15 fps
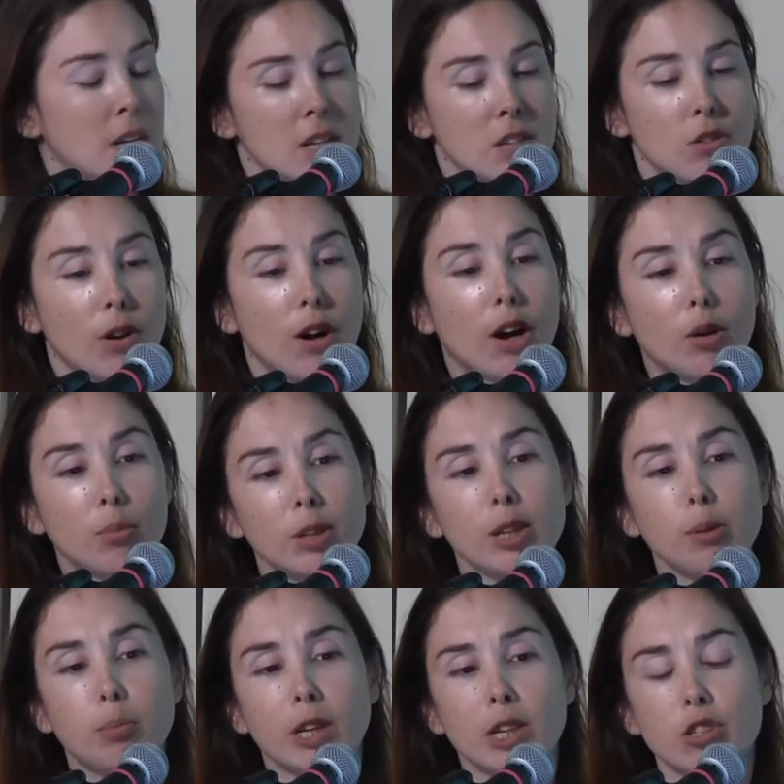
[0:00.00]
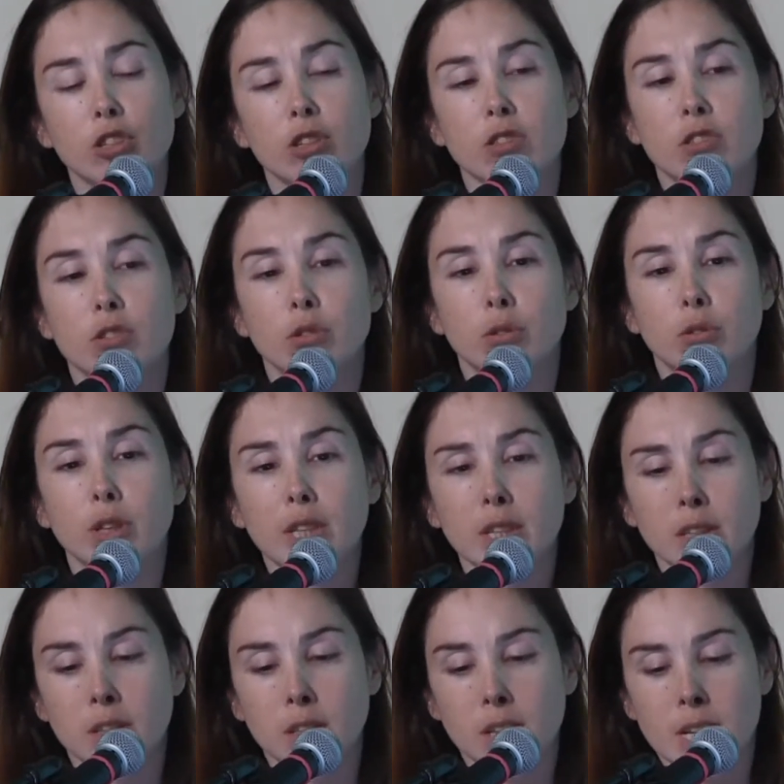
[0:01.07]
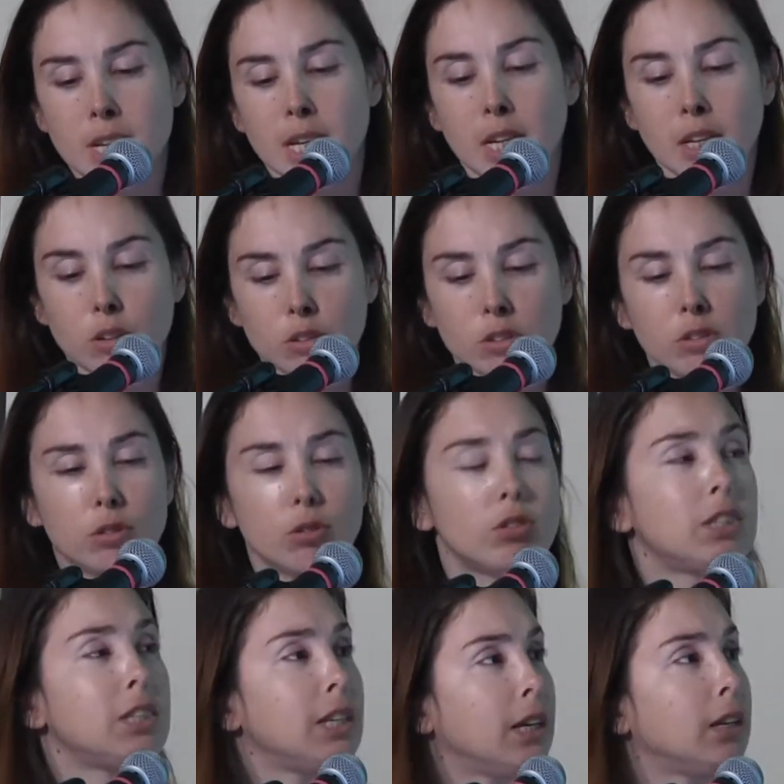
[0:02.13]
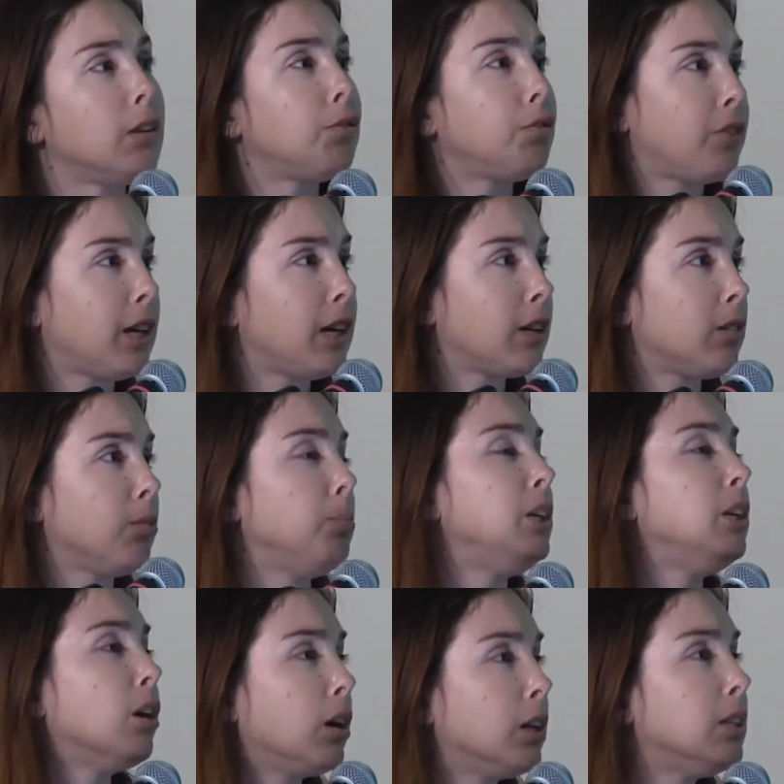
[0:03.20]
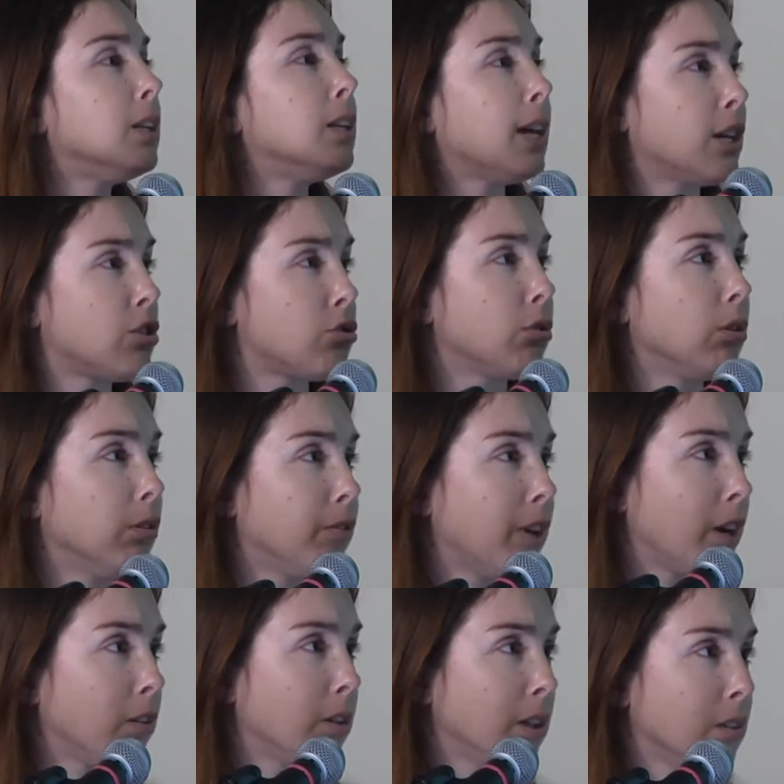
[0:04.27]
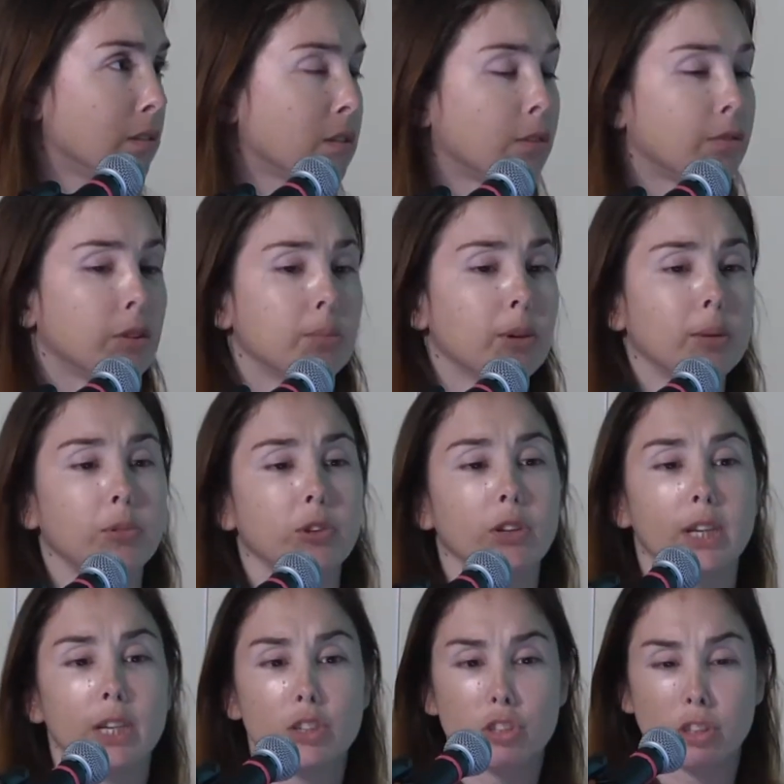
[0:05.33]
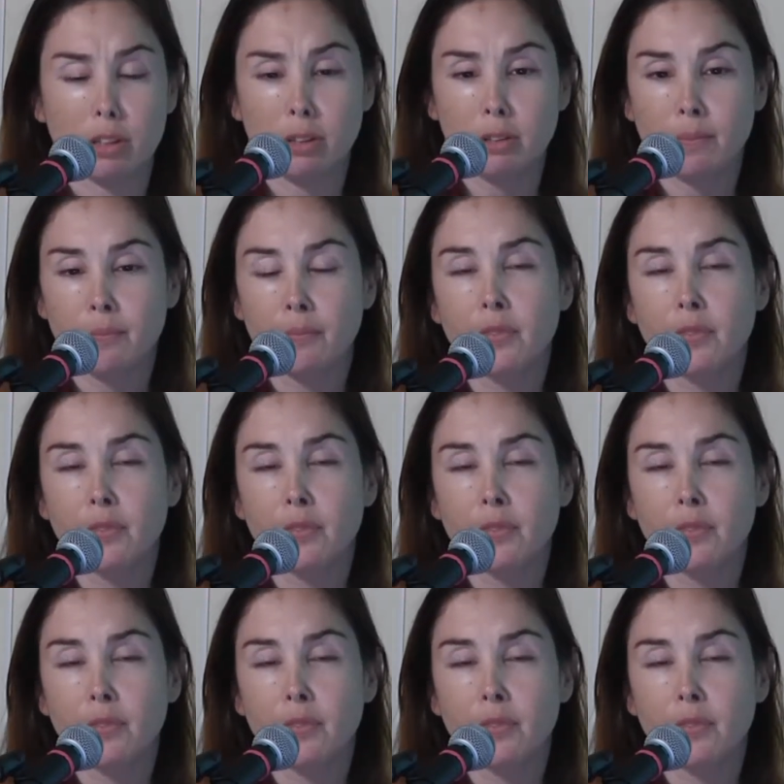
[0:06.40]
So how many patients do you need in order to see an effect beyond the natural variance of the population?